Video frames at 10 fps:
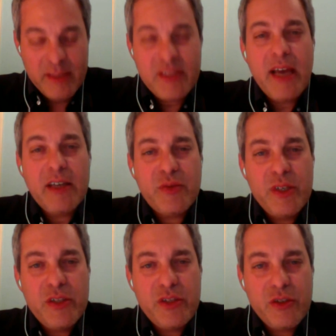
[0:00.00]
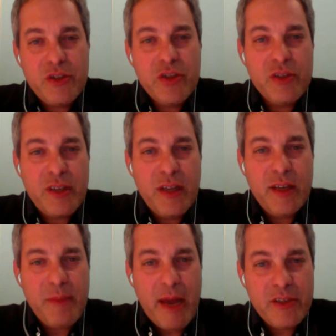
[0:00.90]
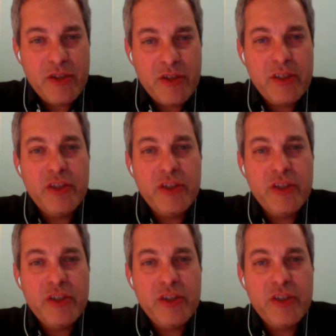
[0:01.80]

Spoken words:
sex researchers like Masters